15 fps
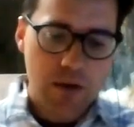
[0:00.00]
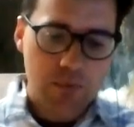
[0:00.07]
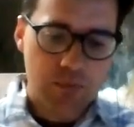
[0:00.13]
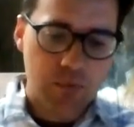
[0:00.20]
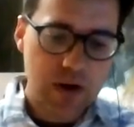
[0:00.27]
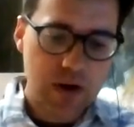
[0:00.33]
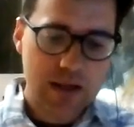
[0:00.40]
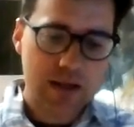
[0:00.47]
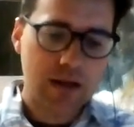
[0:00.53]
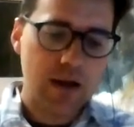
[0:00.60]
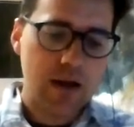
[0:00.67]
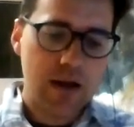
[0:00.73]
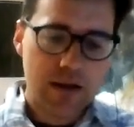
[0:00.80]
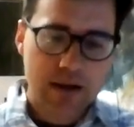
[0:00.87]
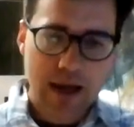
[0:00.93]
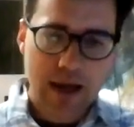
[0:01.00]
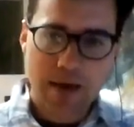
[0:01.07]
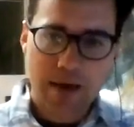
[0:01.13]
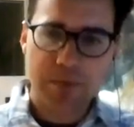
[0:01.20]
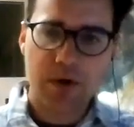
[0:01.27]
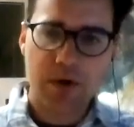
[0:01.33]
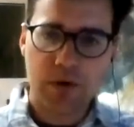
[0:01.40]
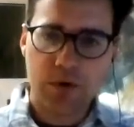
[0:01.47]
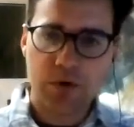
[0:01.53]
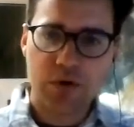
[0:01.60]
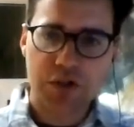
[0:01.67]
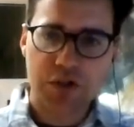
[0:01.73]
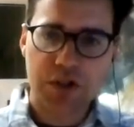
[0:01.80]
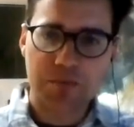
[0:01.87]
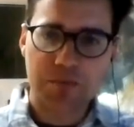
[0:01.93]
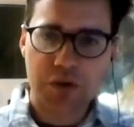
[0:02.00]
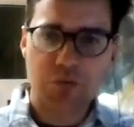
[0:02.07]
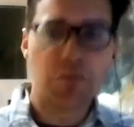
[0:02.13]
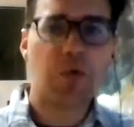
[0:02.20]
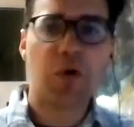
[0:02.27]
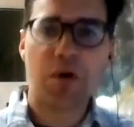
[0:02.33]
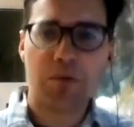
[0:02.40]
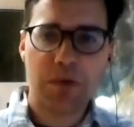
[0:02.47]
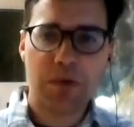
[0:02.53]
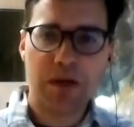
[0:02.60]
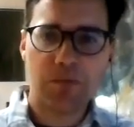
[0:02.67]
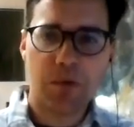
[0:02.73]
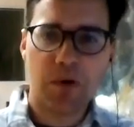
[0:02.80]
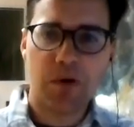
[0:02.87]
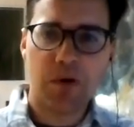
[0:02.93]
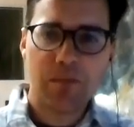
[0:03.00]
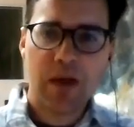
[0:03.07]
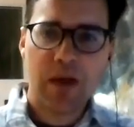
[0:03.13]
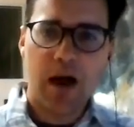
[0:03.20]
bring capital ownership to more people,